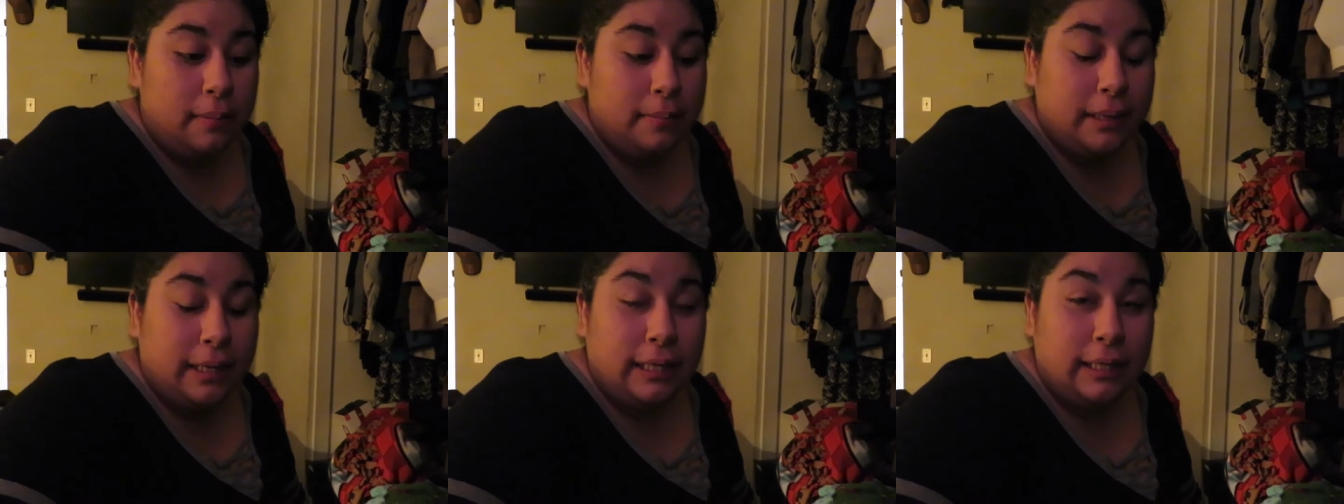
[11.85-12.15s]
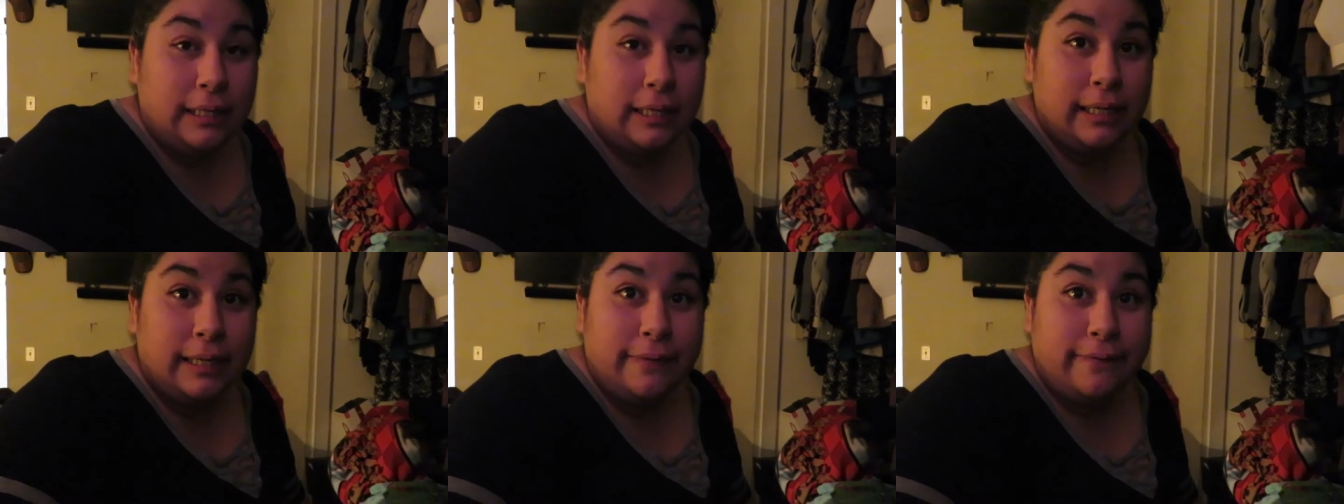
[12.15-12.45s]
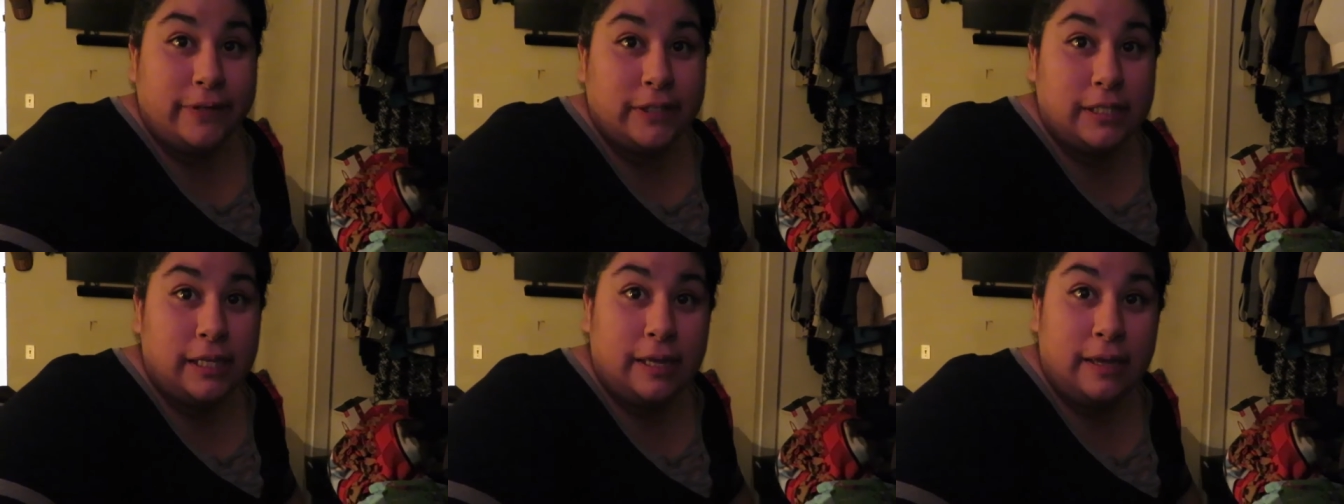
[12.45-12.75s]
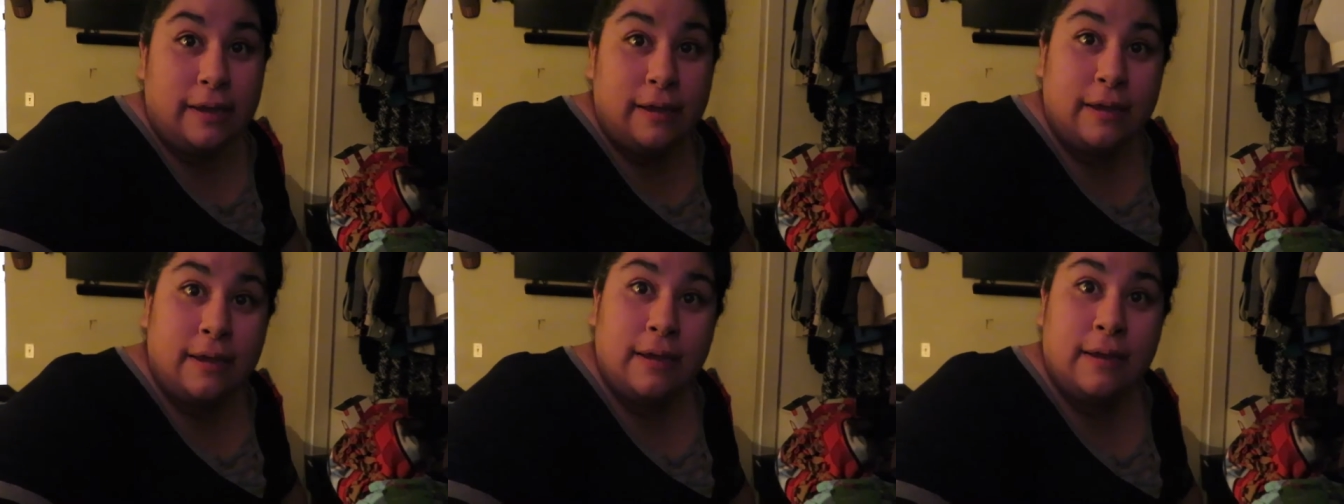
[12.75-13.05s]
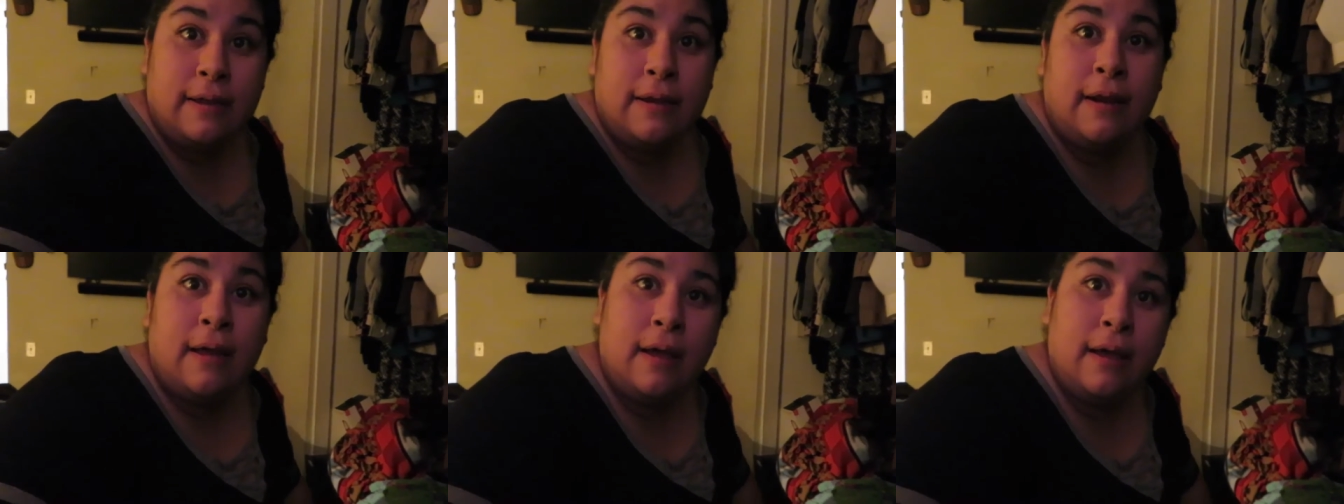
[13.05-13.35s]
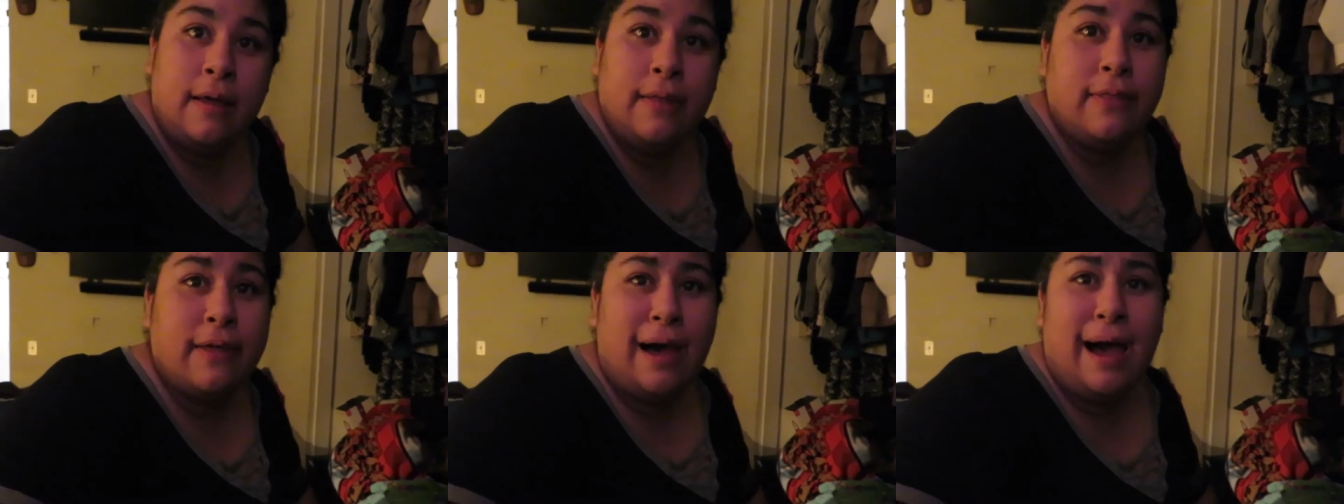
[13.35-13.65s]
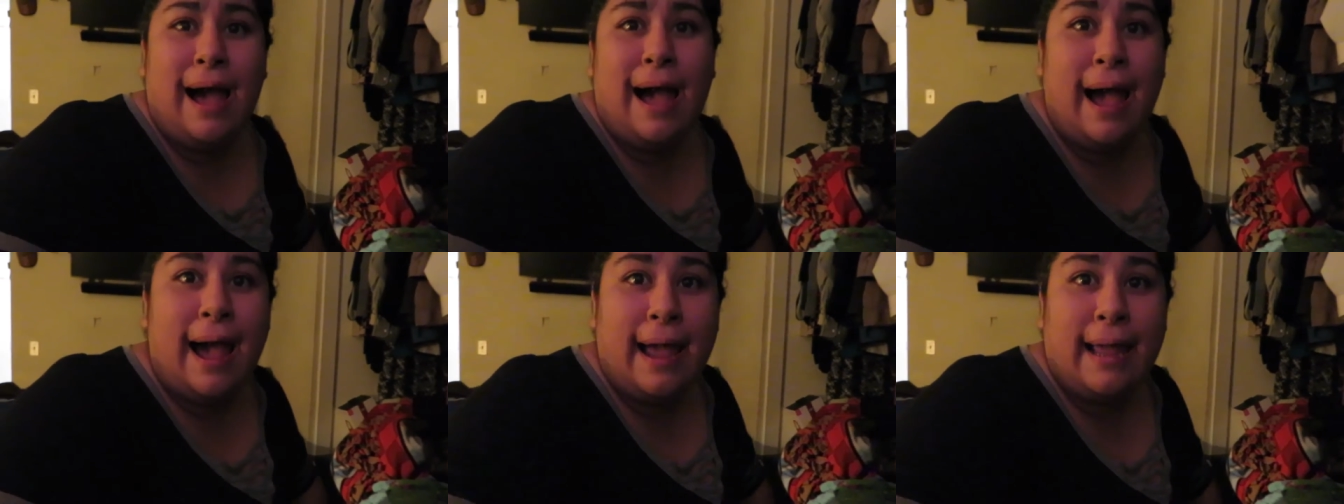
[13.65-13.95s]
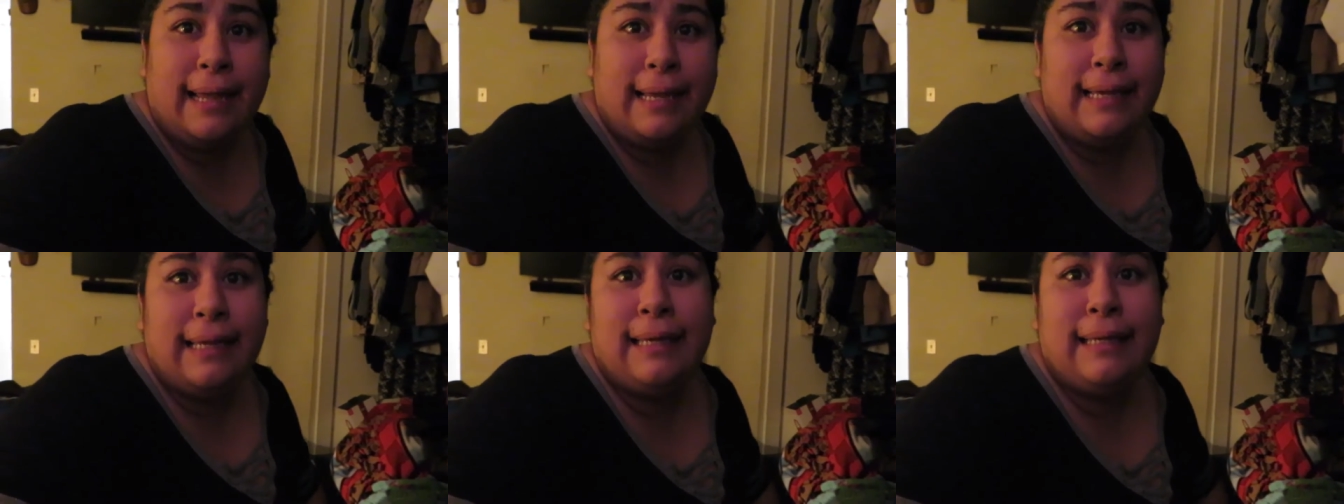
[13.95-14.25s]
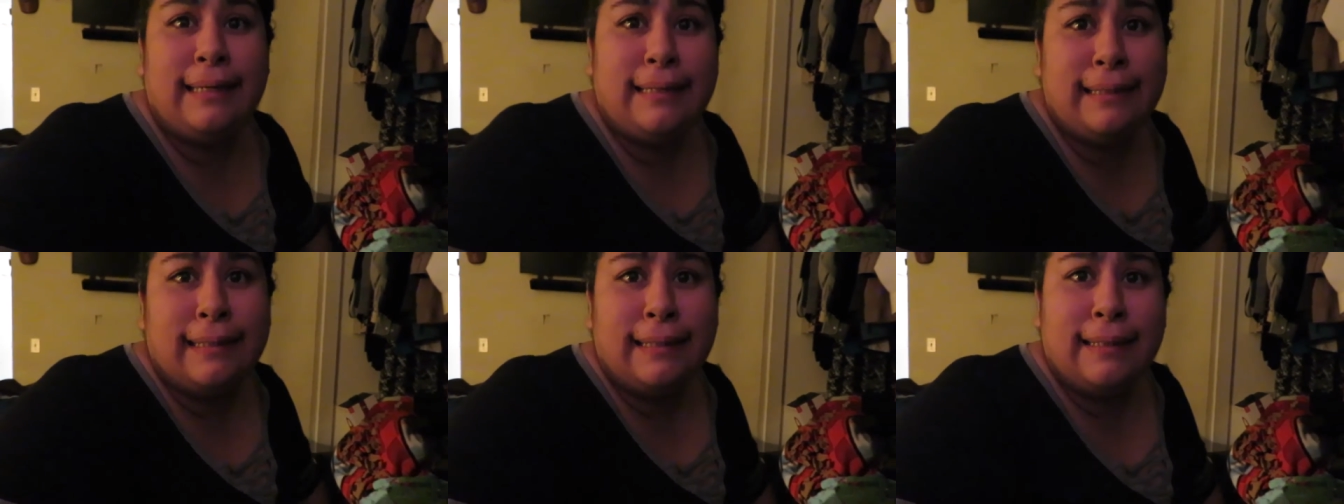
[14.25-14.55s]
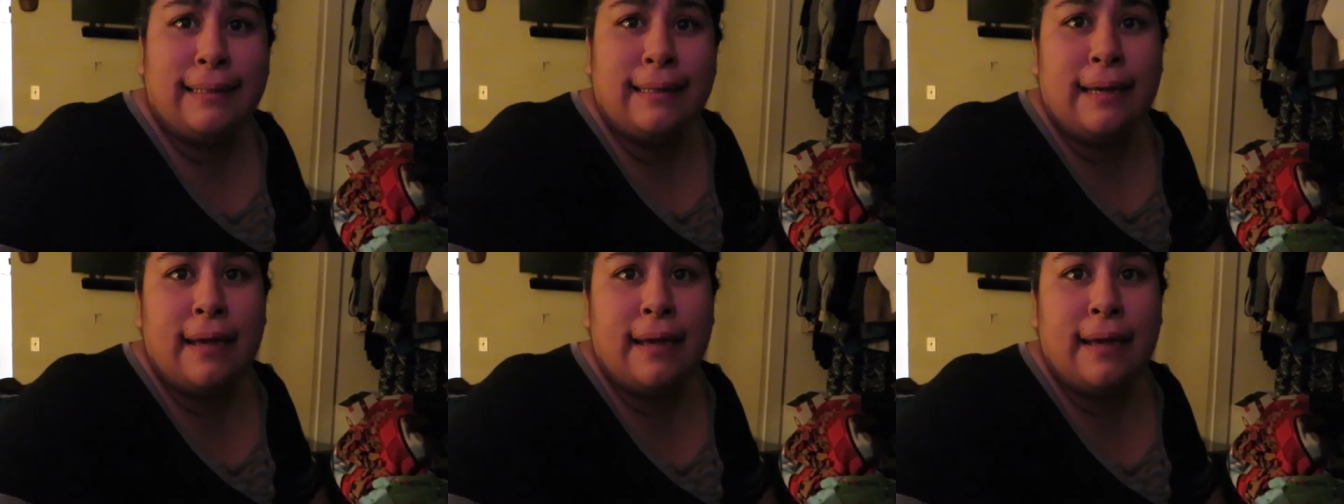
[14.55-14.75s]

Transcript: He lives in the IE.